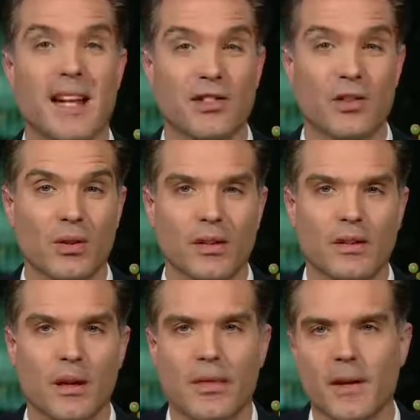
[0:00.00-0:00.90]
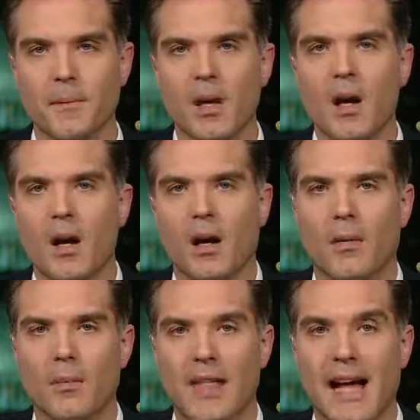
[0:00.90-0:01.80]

That's certainly something um,